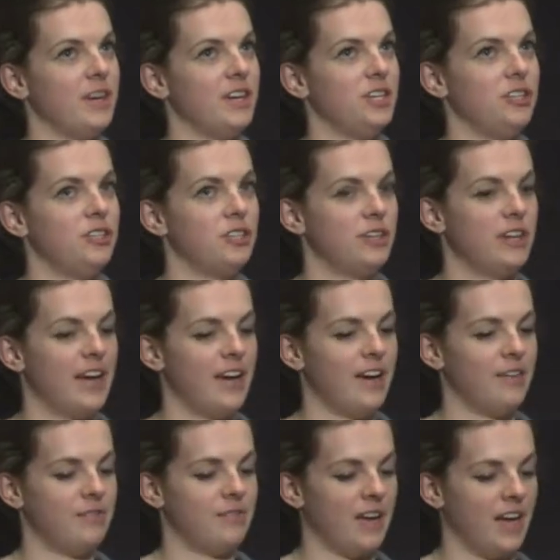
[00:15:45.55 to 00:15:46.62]
but you do
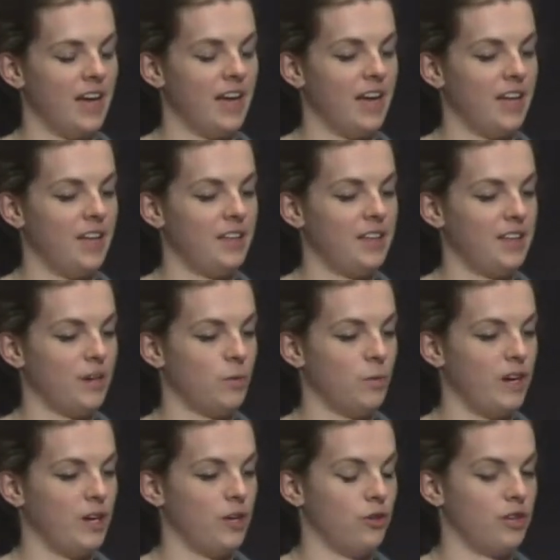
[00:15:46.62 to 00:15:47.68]
have uh, a thing
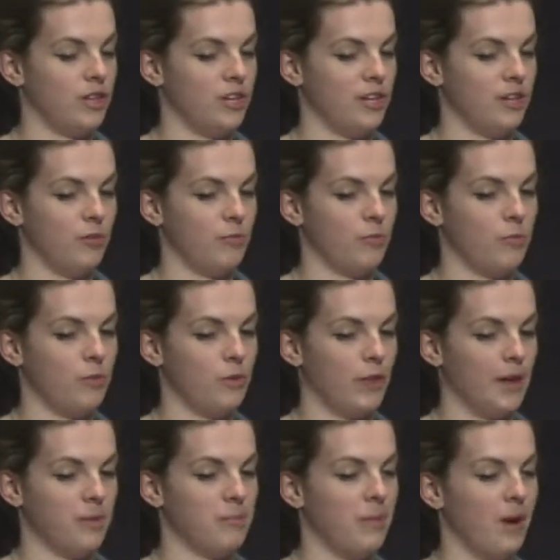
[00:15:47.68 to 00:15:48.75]
where you can
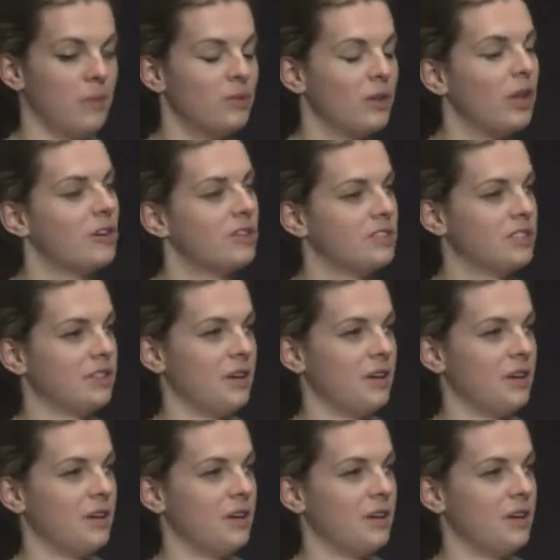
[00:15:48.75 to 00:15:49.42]
like bump locks,